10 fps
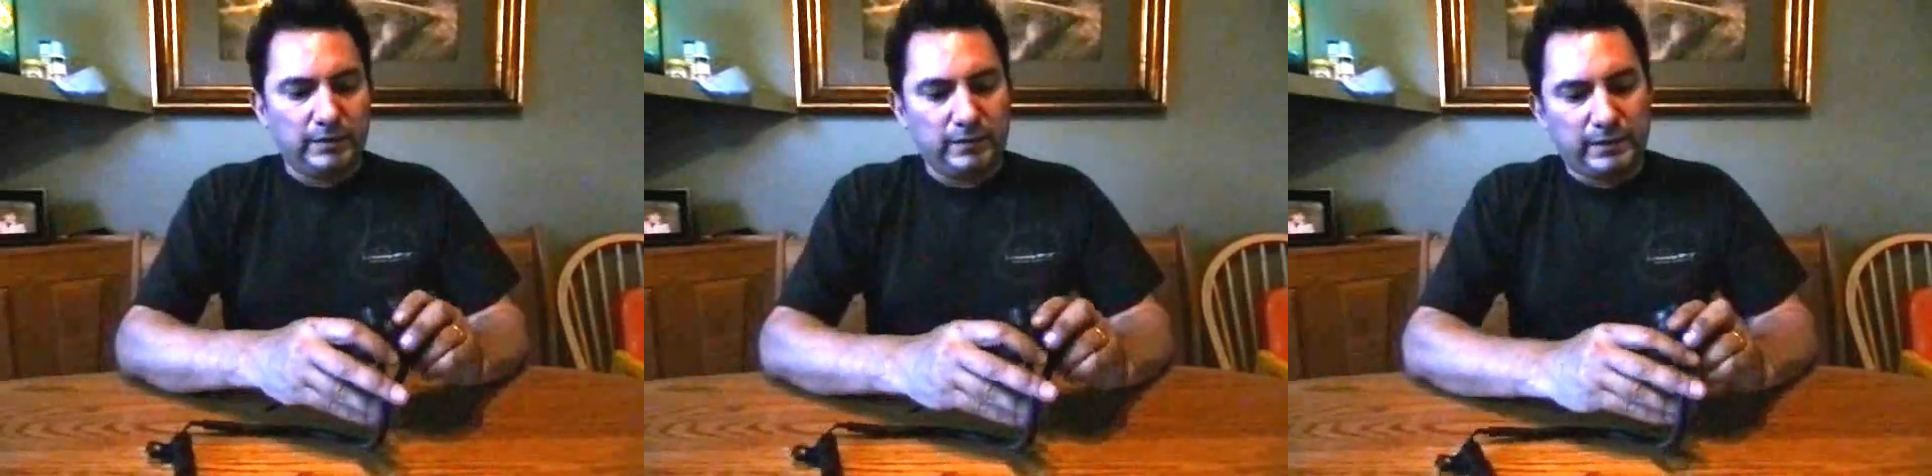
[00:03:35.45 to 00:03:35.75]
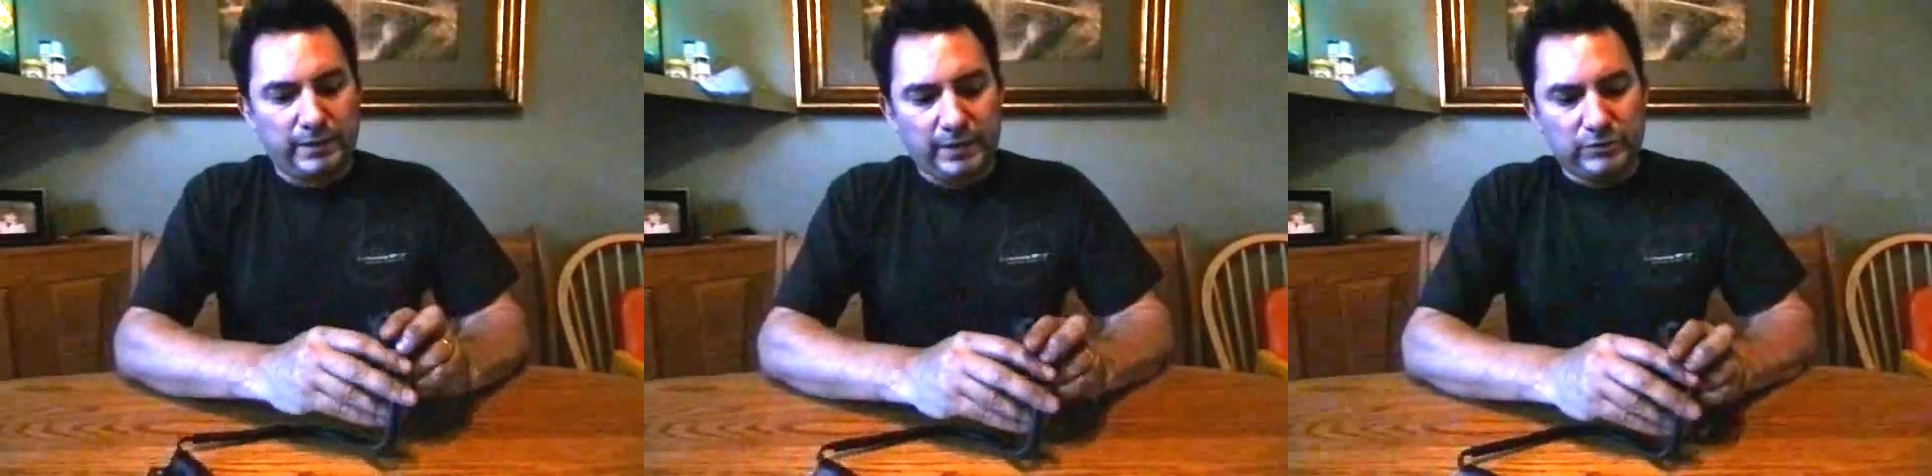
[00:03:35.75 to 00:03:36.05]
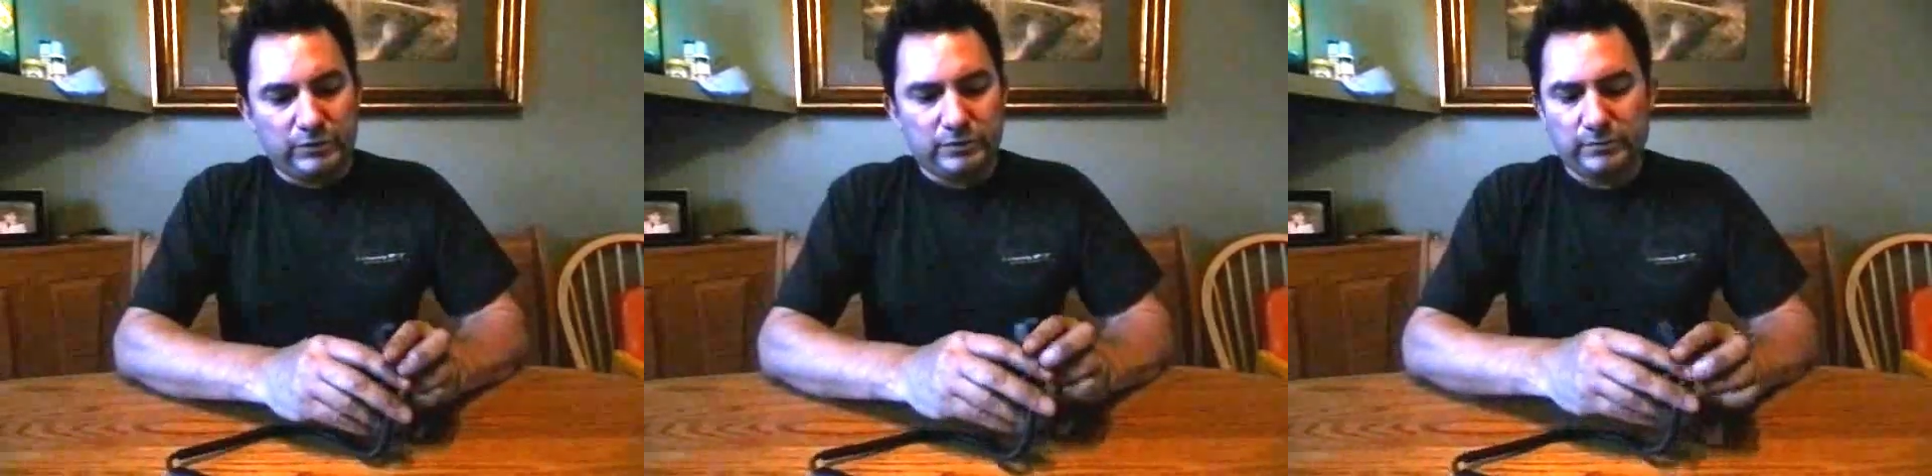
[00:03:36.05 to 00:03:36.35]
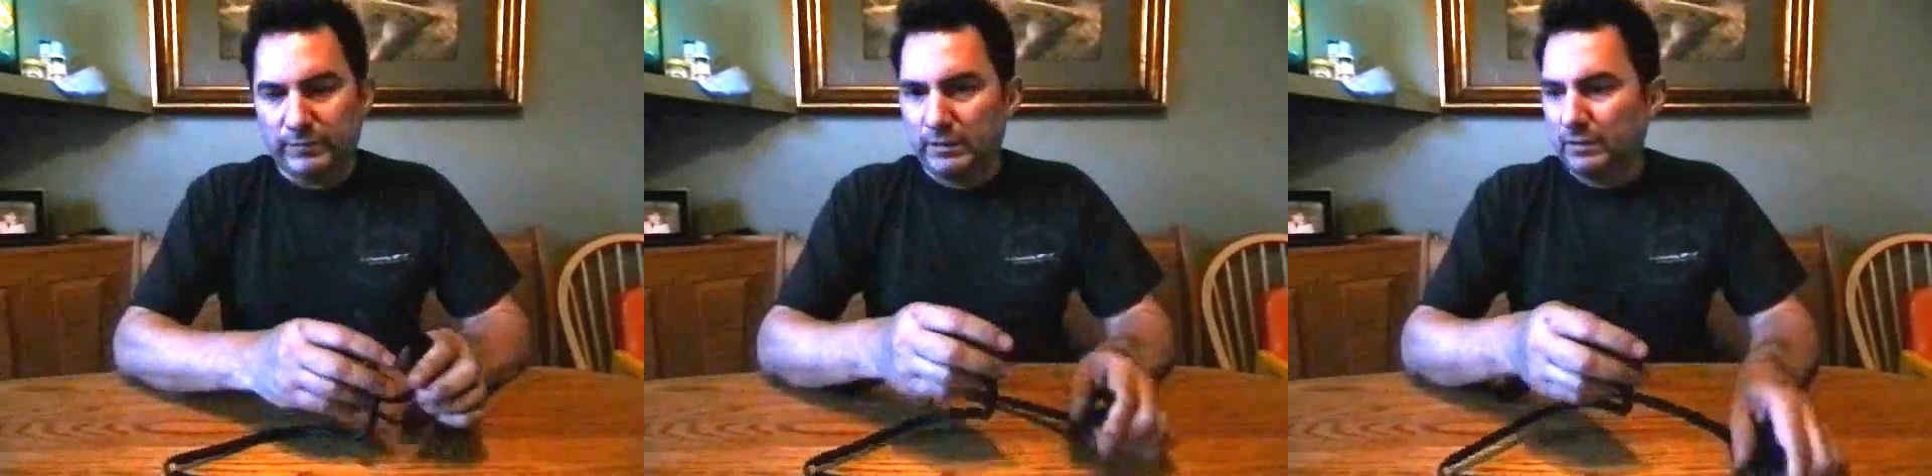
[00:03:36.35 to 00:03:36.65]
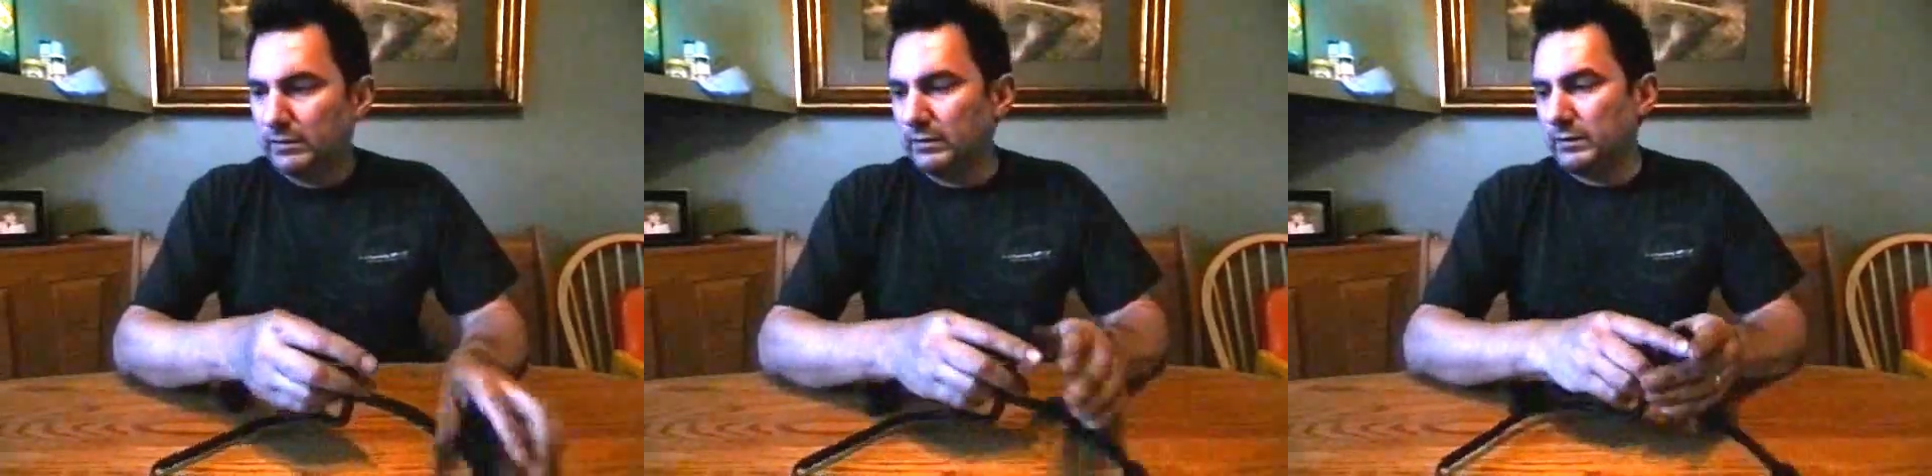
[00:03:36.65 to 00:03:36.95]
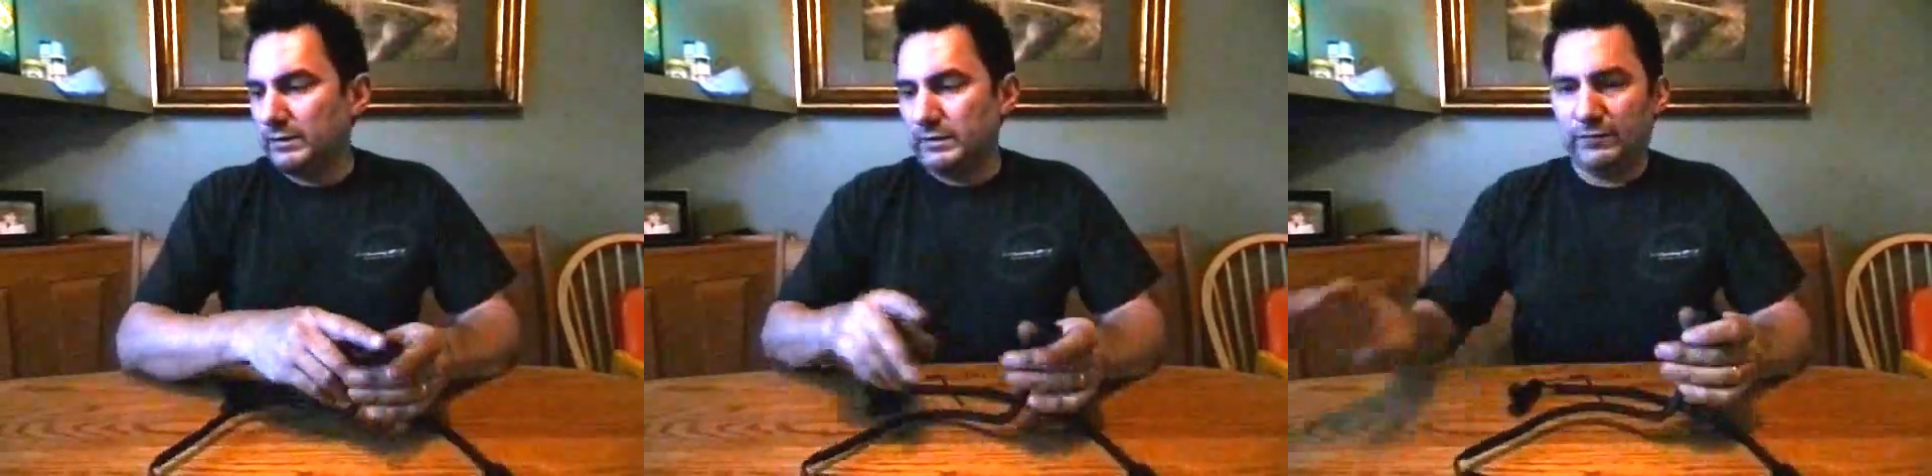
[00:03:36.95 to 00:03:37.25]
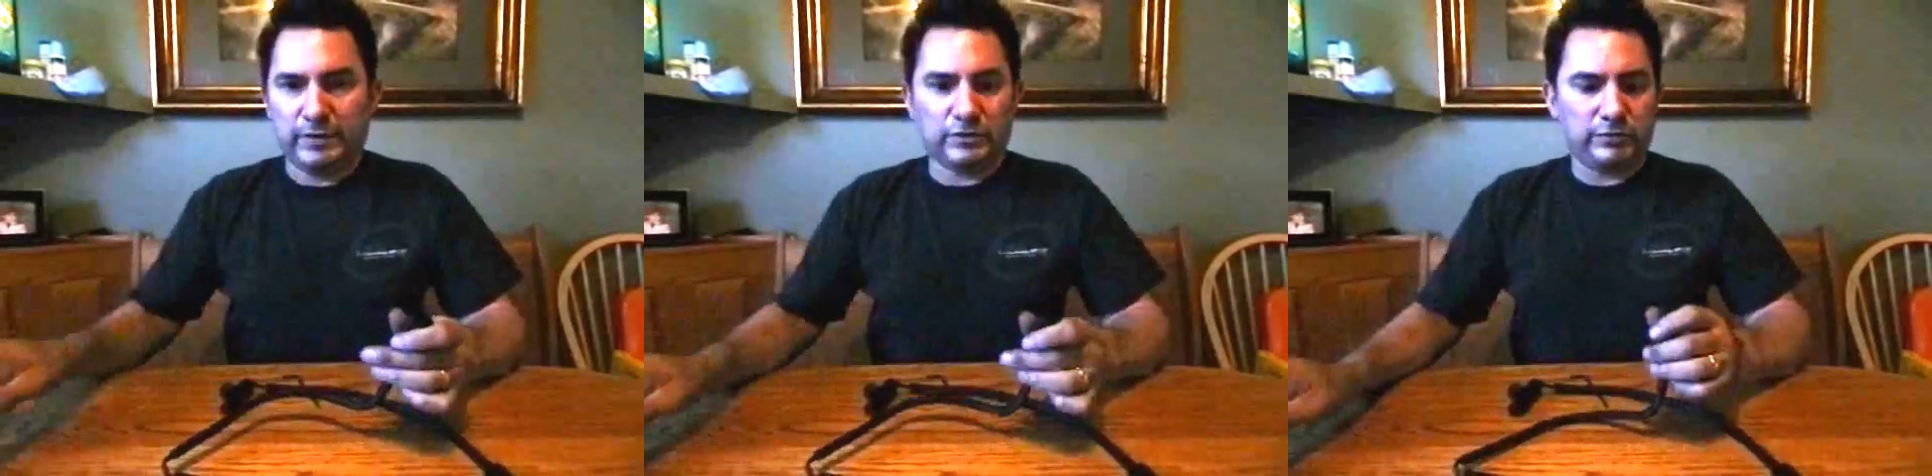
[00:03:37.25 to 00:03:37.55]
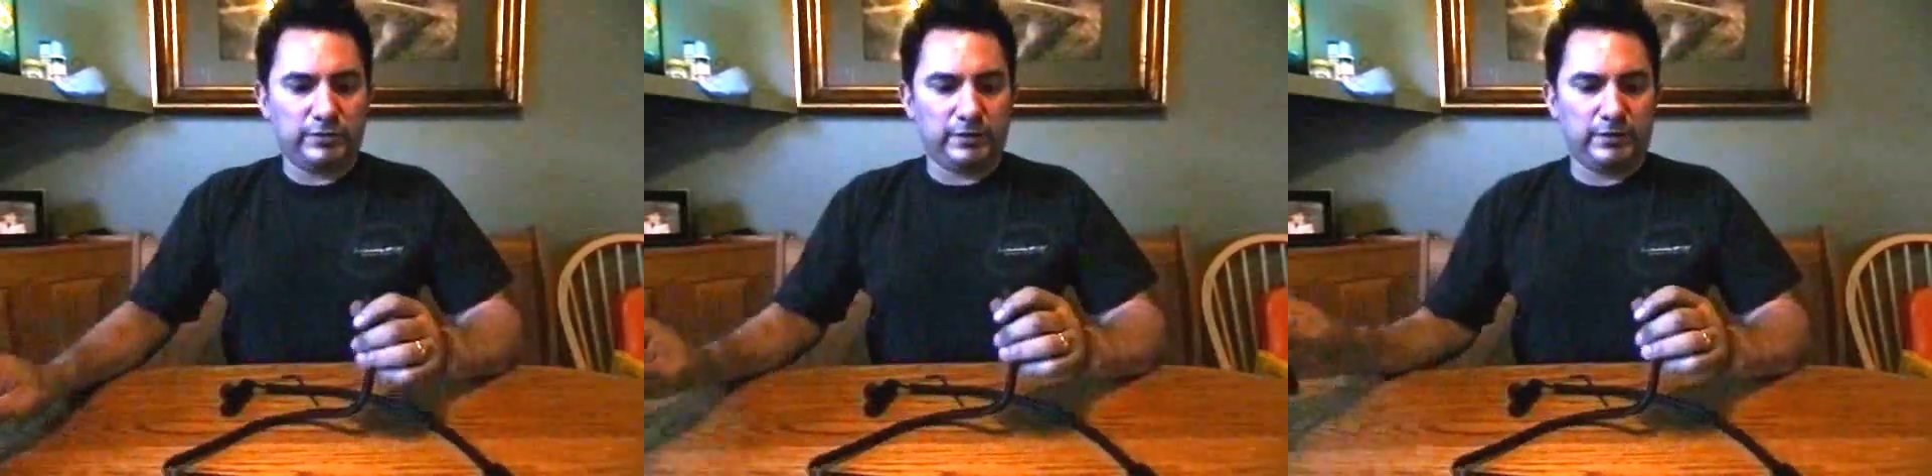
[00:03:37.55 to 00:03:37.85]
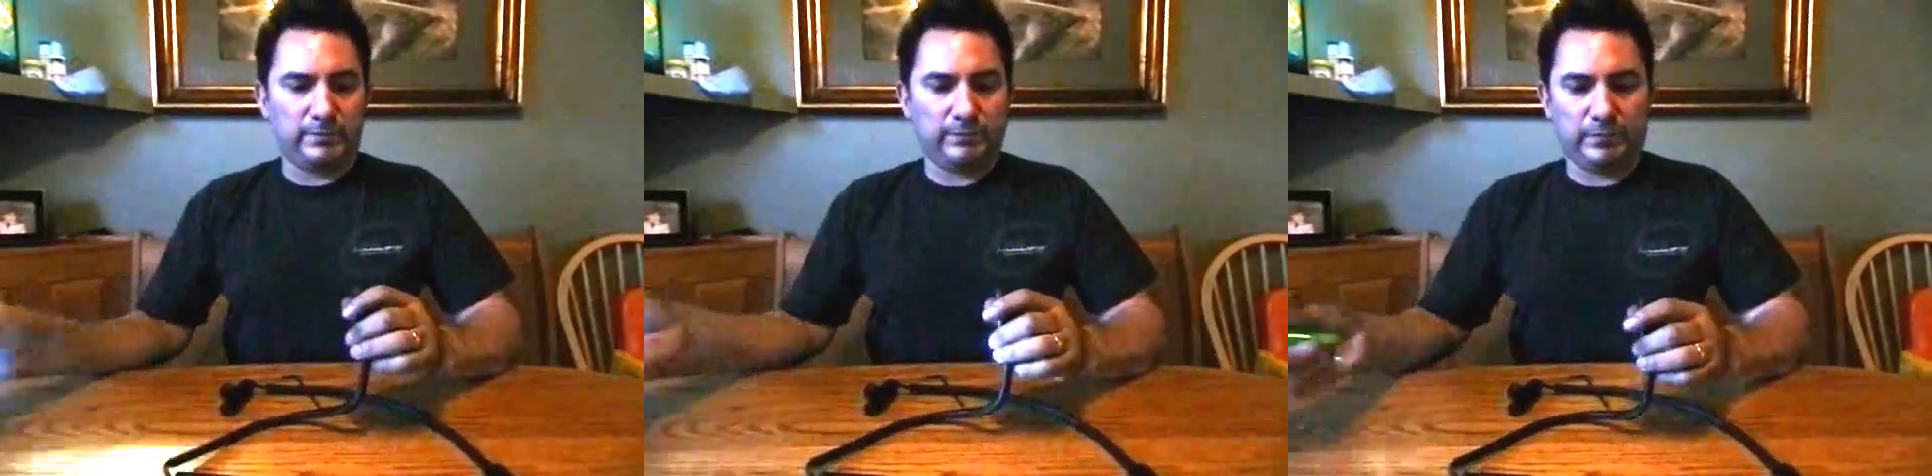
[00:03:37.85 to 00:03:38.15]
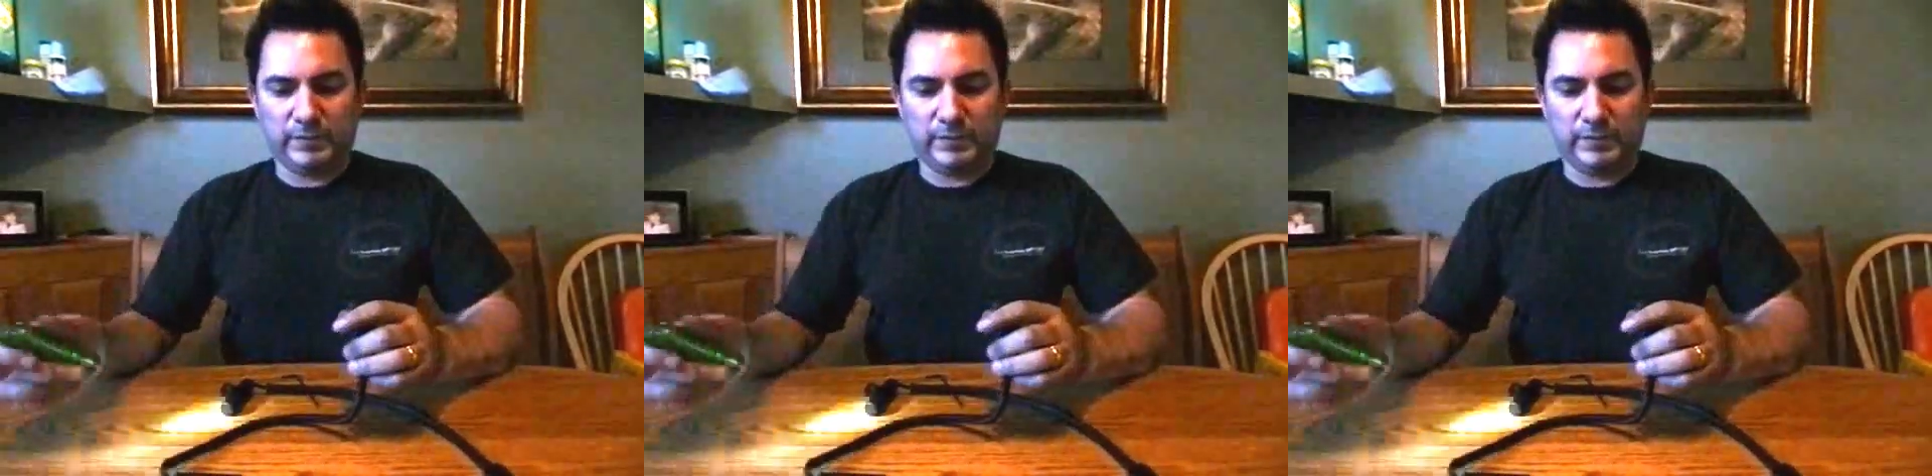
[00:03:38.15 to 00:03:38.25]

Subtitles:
the connectors, let's see if I can show you here.